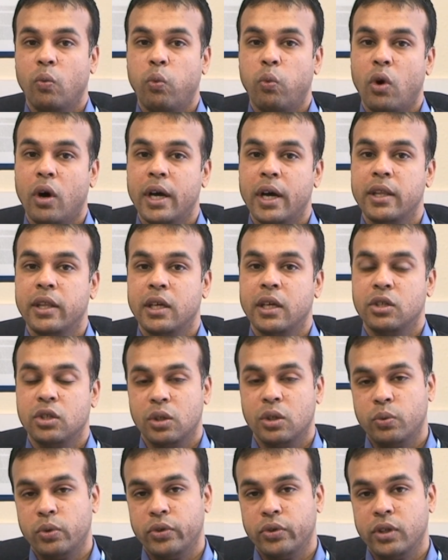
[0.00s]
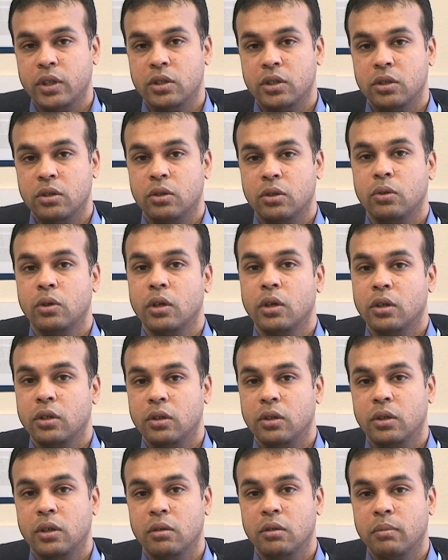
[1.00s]
why they do what they do,
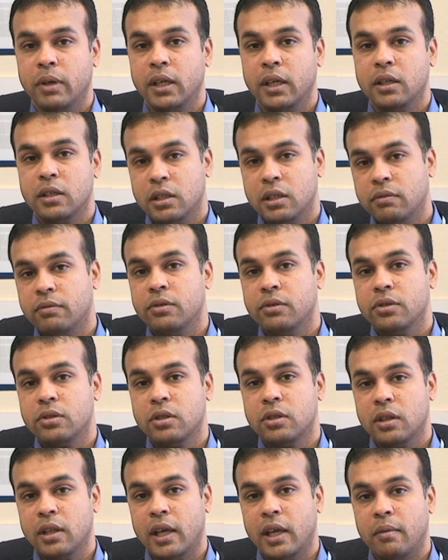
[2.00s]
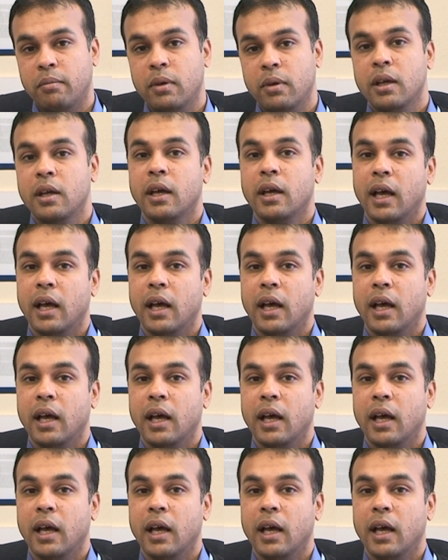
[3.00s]
you can make a difference to them,